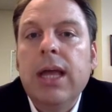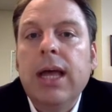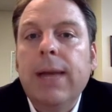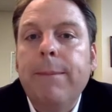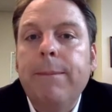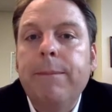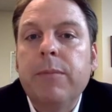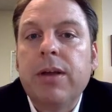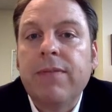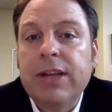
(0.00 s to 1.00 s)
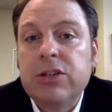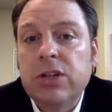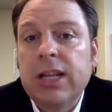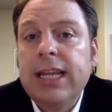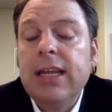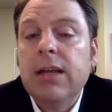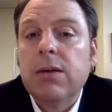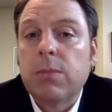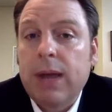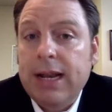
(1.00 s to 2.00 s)
Conventionally,
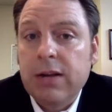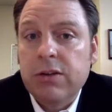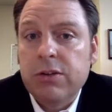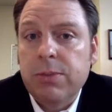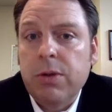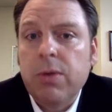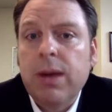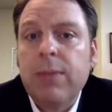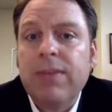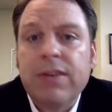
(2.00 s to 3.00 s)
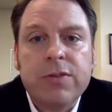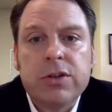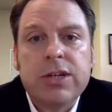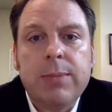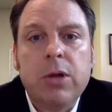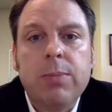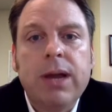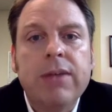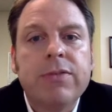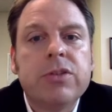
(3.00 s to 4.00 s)
right now there's a program if you're a first-time home
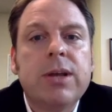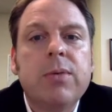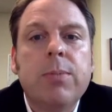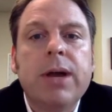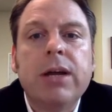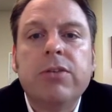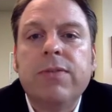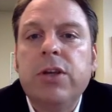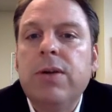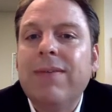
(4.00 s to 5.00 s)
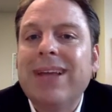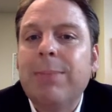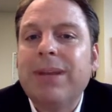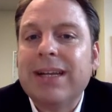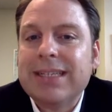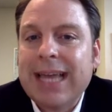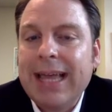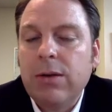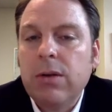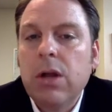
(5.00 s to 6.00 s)
buyer. And first-time home buyers, if you have not been on
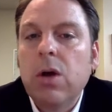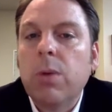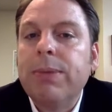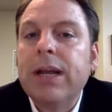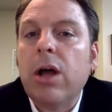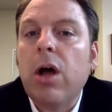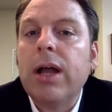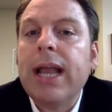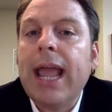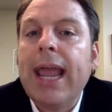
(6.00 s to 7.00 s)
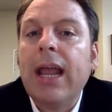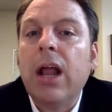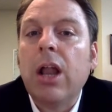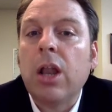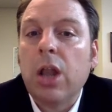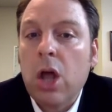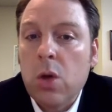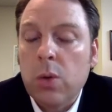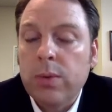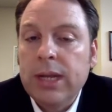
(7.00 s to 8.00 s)
title or been on a
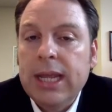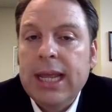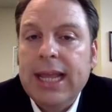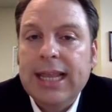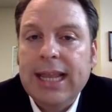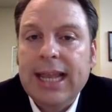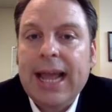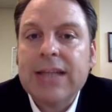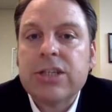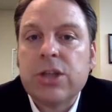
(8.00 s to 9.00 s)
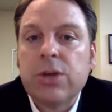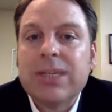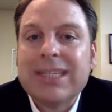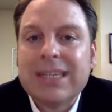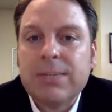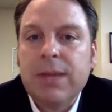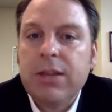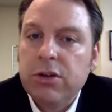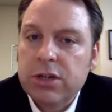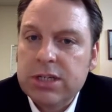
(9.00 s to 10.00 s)
loan in the last 36
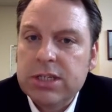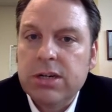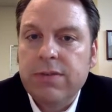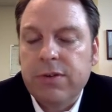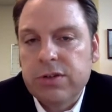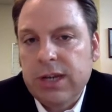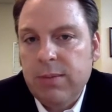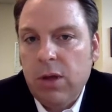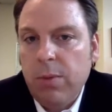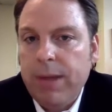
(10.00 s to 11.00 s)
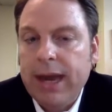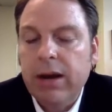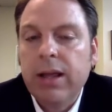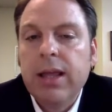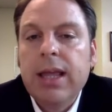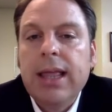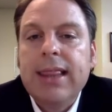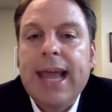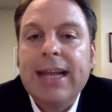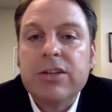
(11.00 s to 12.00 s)
months, you're considered a first-time home buyer.
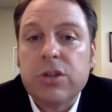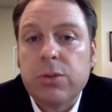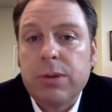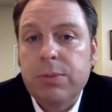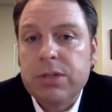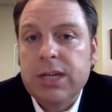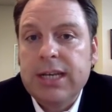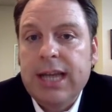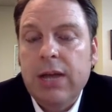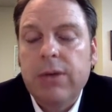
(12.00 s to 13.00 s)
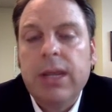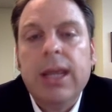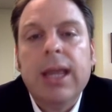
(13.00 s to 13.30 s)
That is a 3% down.